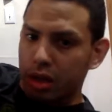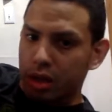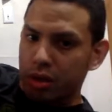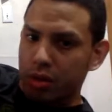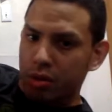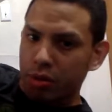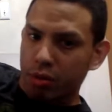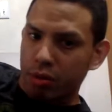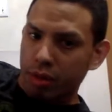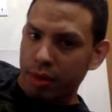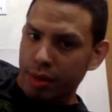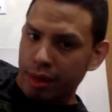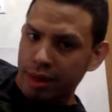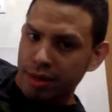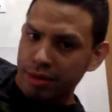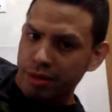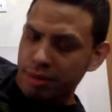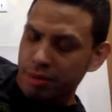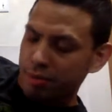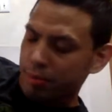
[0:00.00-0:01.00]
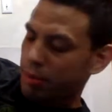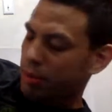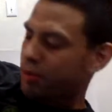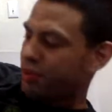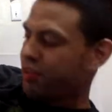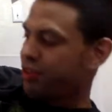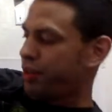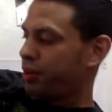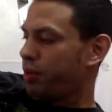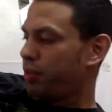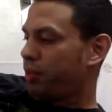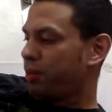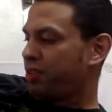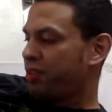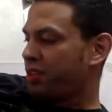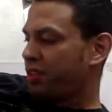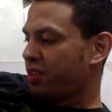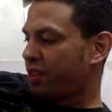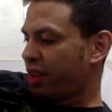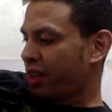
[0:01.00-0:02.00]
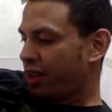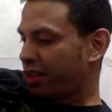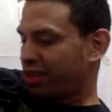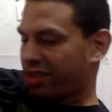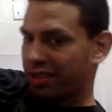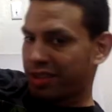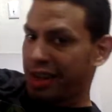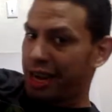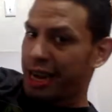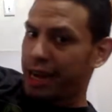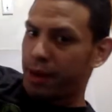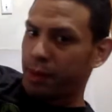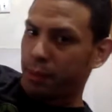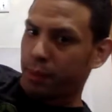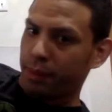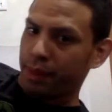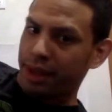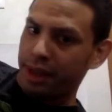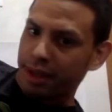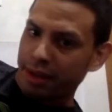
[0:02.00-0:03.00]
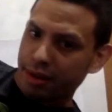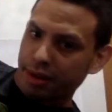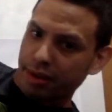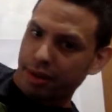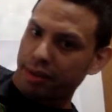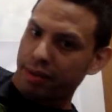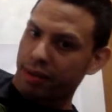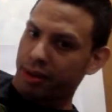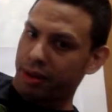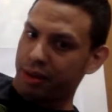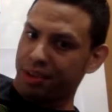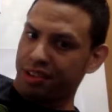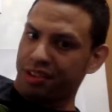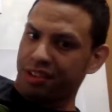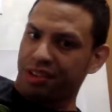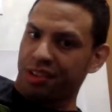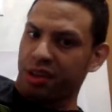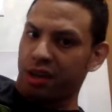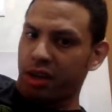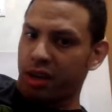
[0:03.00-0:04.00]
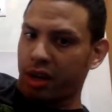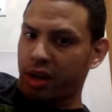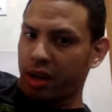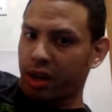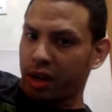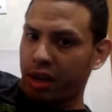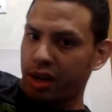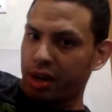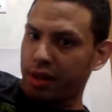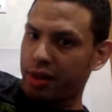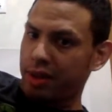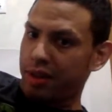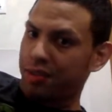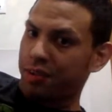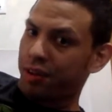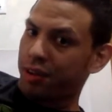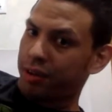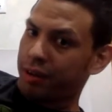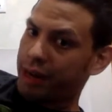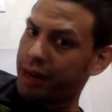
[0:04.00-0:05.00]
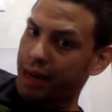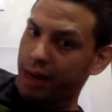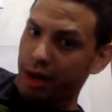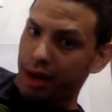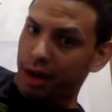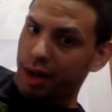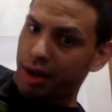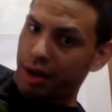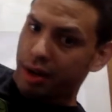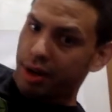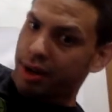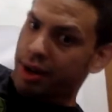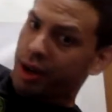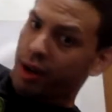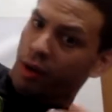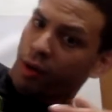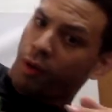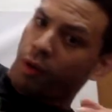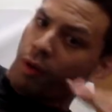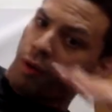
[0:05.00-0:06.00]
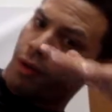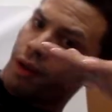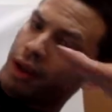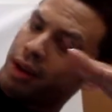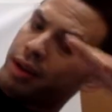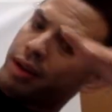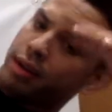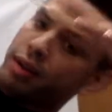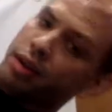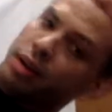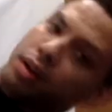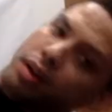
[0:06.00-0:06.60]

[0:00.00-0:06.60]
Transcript: do this motion, which is like a side oblique crunch. These are great. Not a whole lot of